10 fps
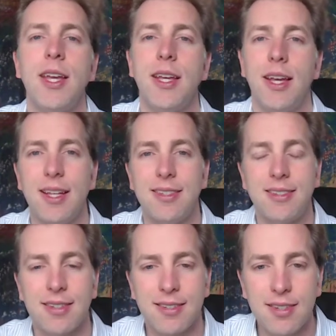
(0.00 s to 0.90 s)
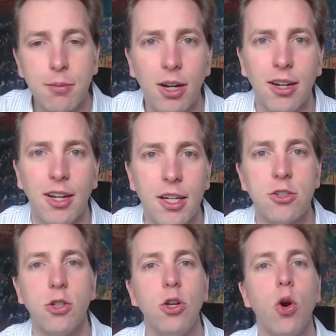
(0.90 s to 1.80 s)
It's similarly
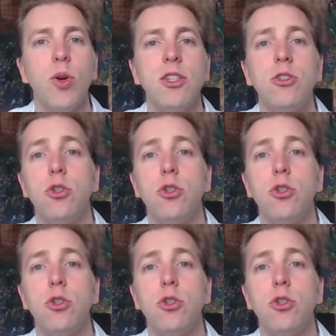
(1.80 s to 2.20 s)
to going